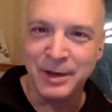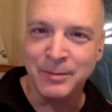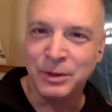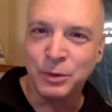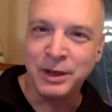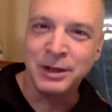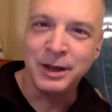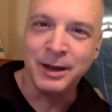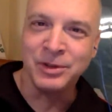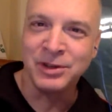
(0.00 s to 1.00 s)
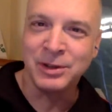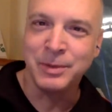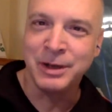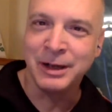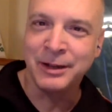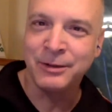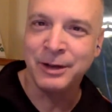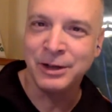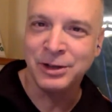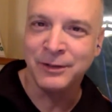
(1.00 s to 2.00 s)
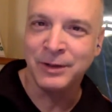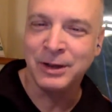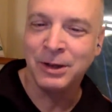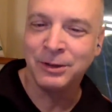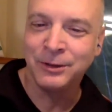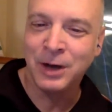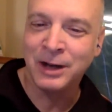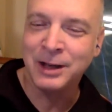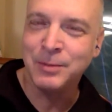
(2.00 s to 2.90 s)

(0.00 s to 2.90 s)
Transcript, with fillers: and in between times, this has been another edition of the Cult of Hockey